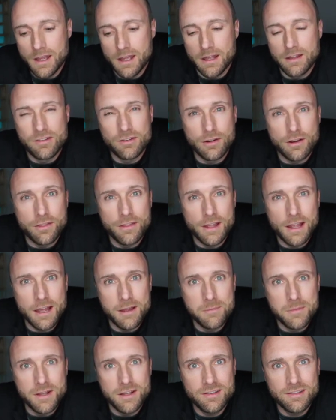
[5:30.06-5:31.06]
Is there anything
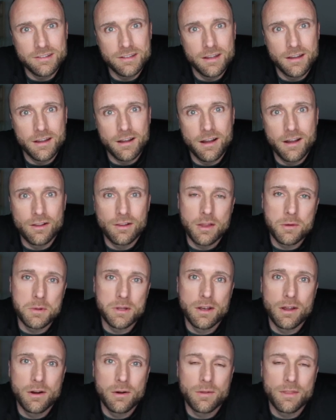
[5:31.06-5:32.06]
I missed? Let
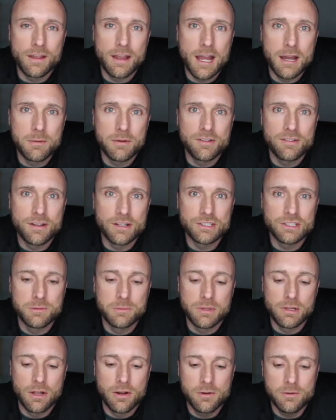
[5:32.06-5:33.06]
me know in the comment
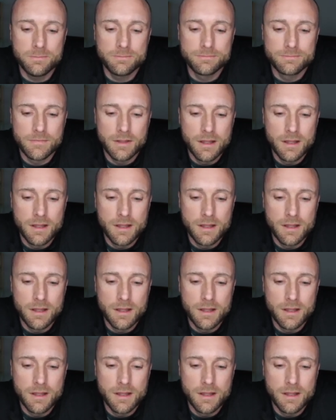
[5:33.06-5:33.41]
section below.